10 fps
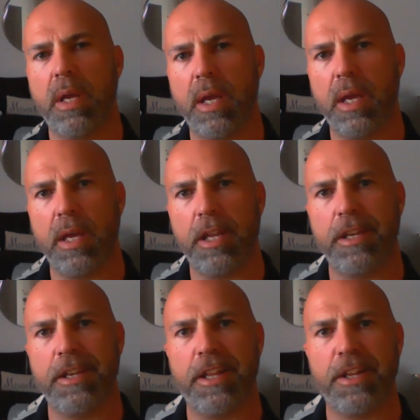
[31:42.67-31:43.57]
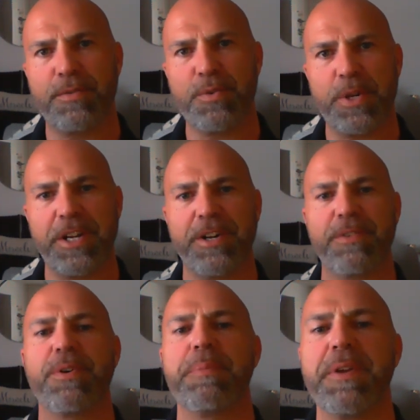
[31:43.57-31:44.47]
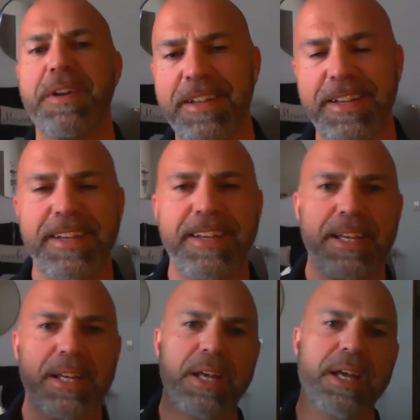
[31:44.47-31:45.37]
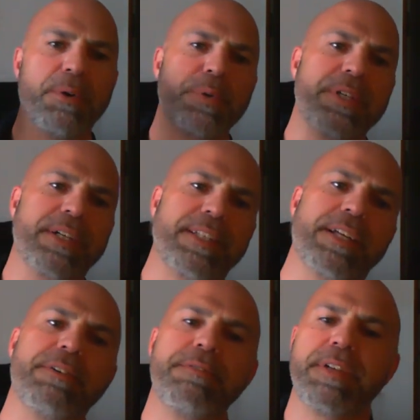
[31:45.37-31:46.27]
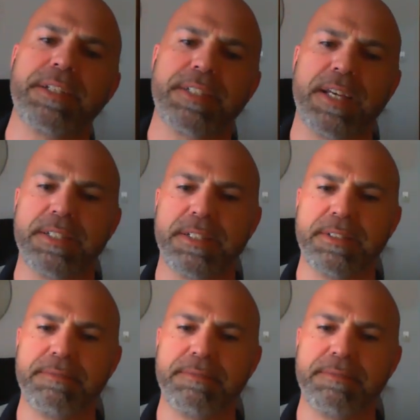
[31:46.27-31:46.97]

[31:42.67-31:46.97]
And I look forward to hearing from you. We'll talk to you later. Thanks, guys.